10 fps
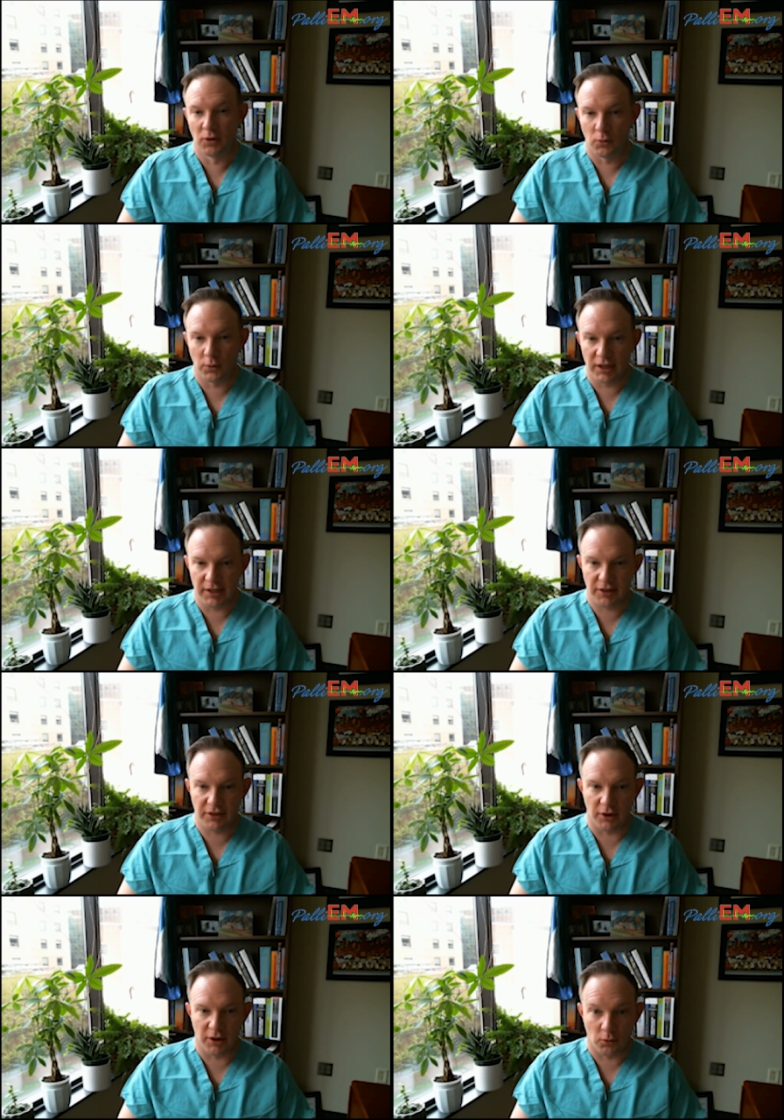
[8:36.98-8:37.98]
with
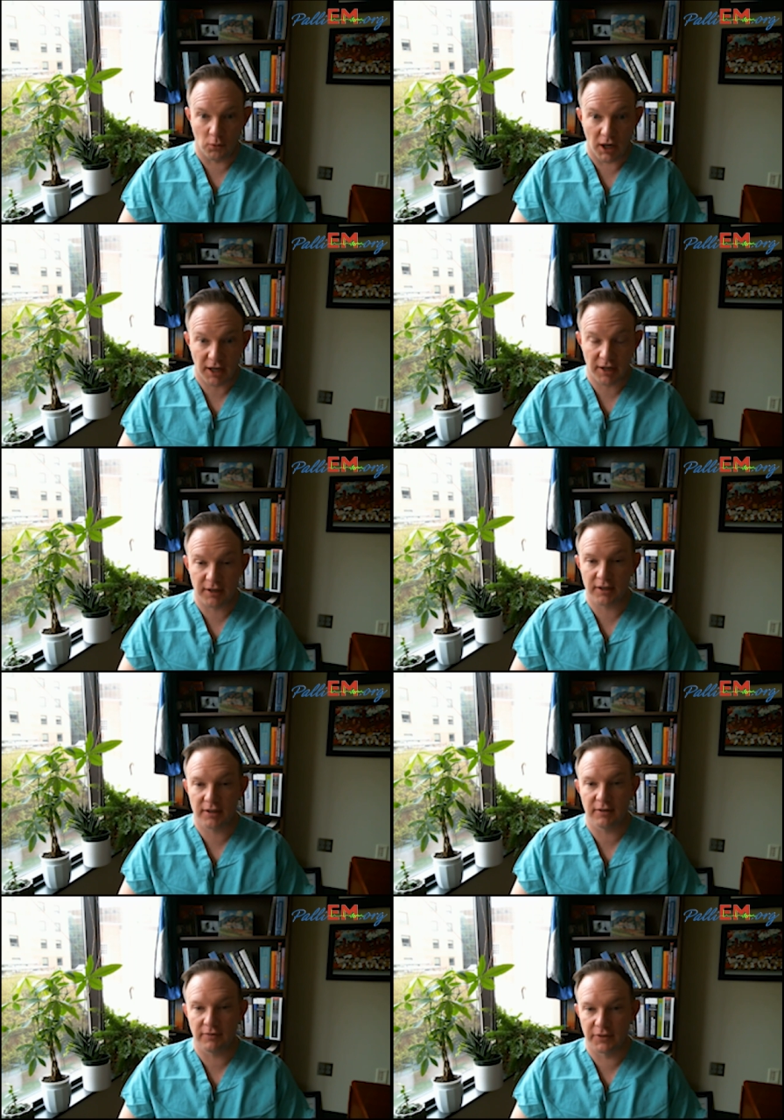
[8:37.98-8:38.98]
a
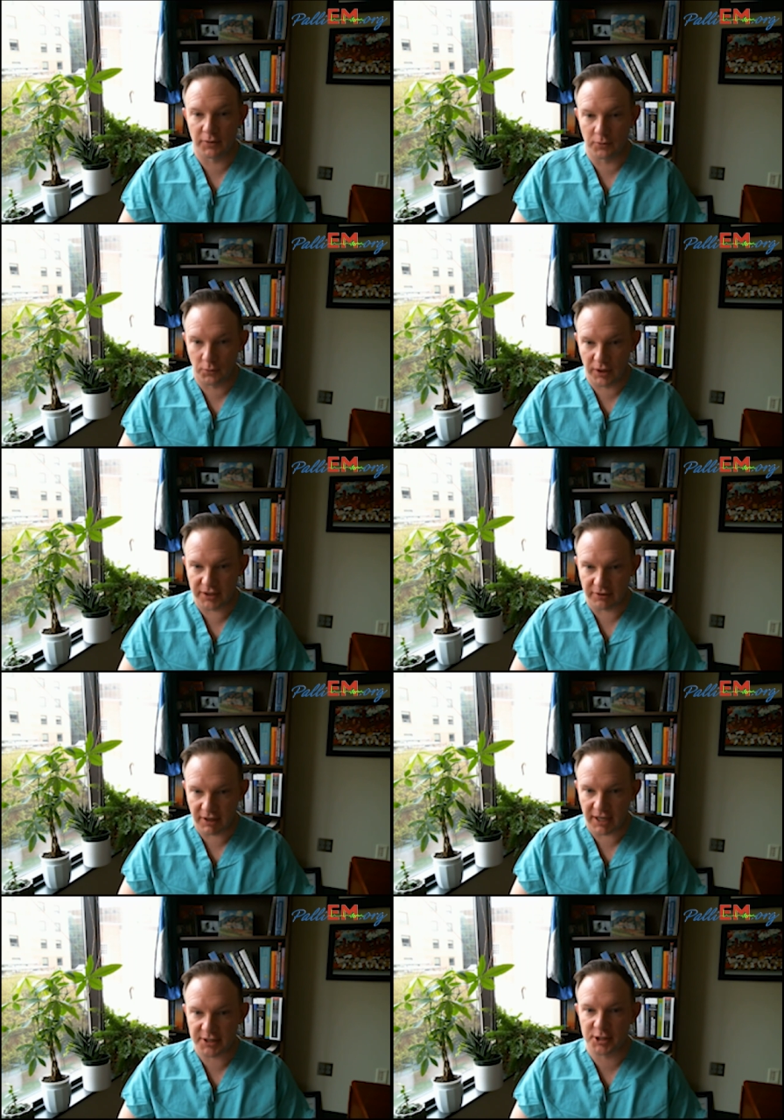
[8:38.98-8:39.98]
walker with a
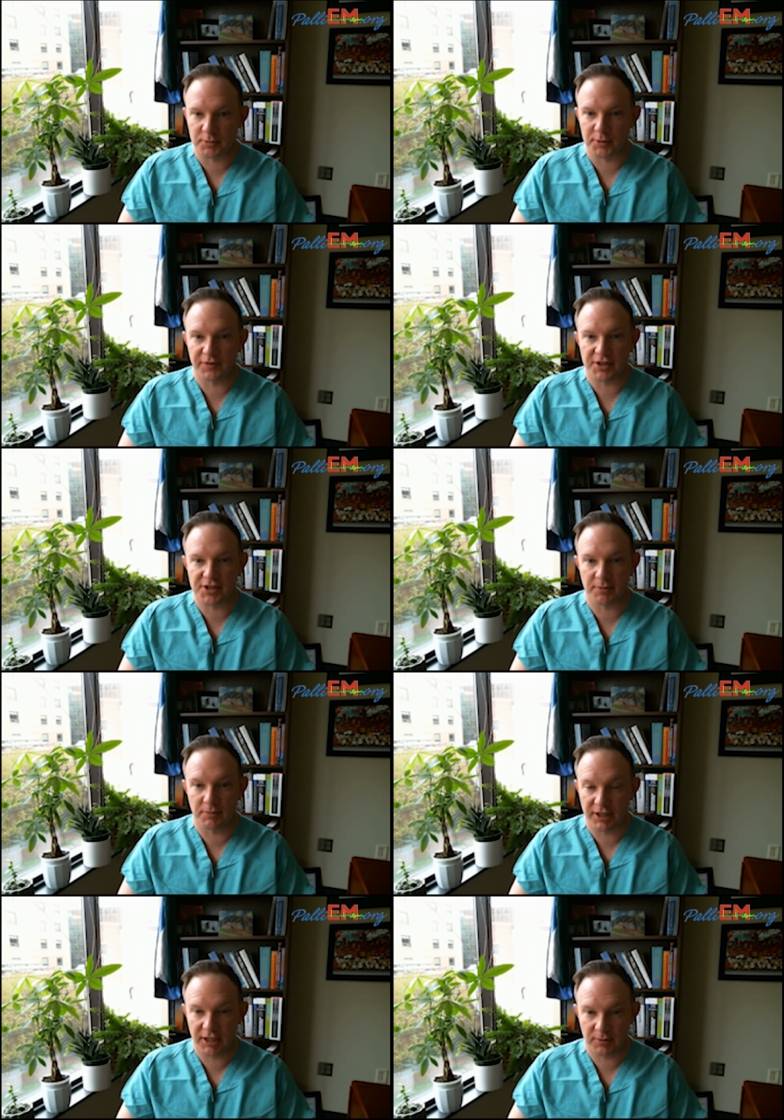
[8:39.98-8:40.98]
lot of supervision,
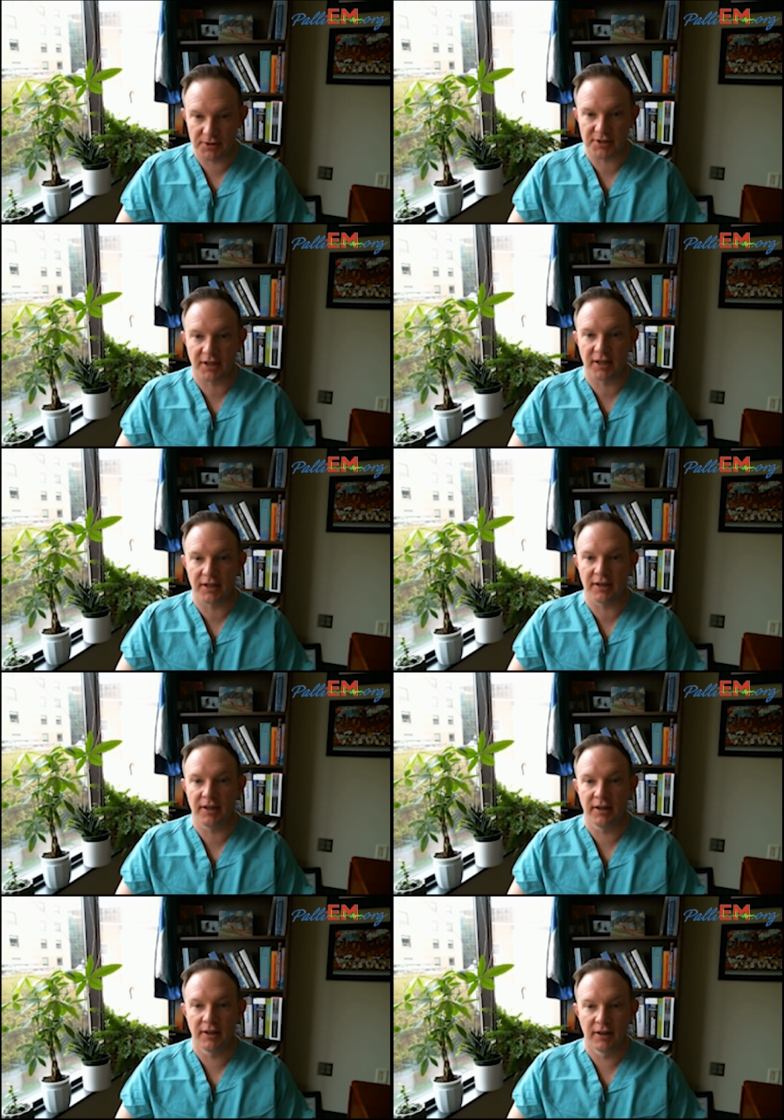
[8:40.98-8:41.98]
but he was on
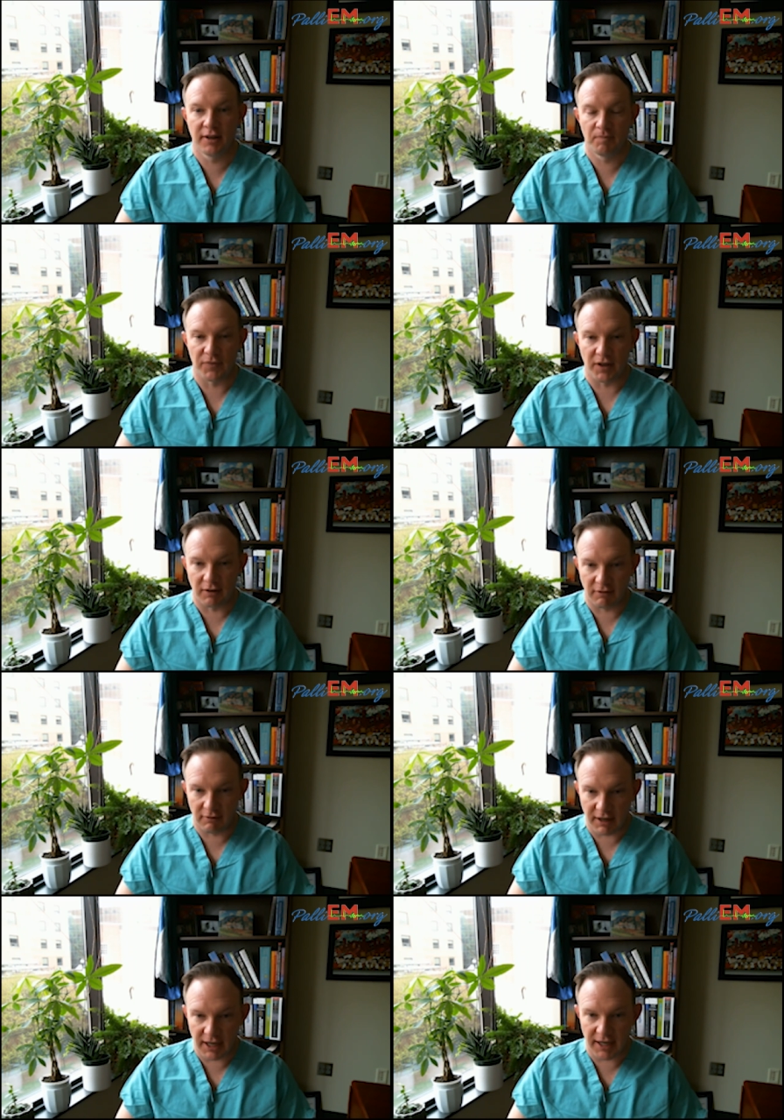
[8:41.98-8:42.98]

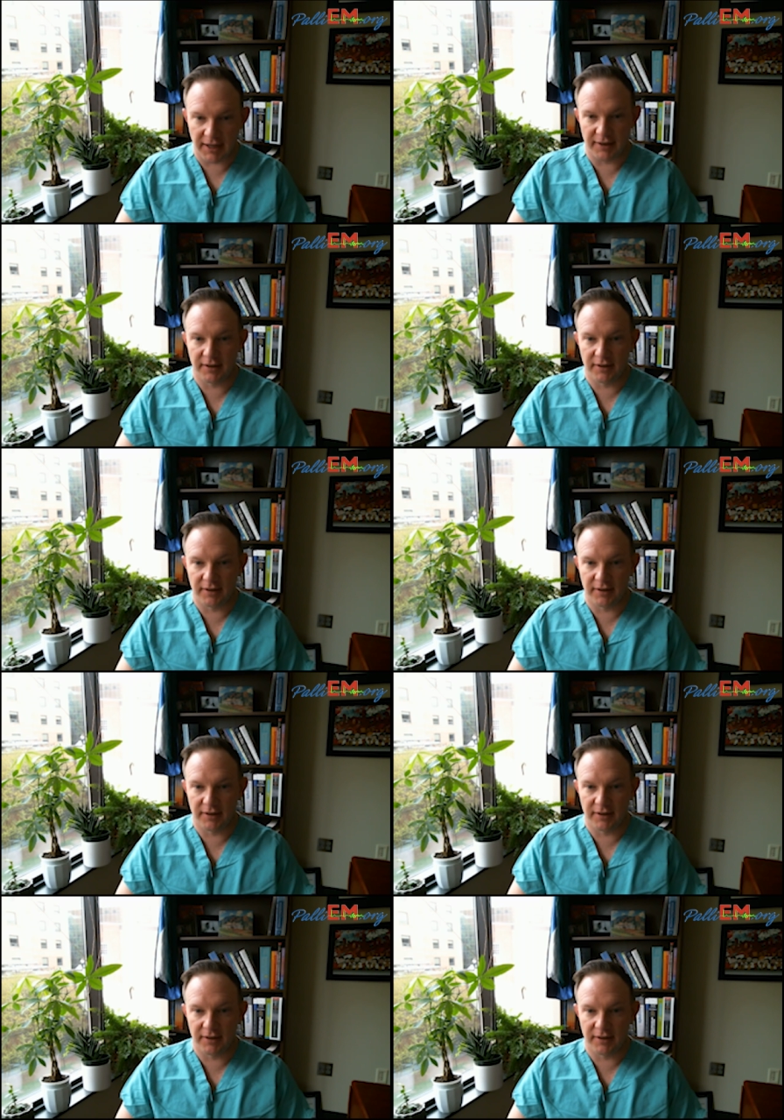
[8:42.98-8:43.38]
like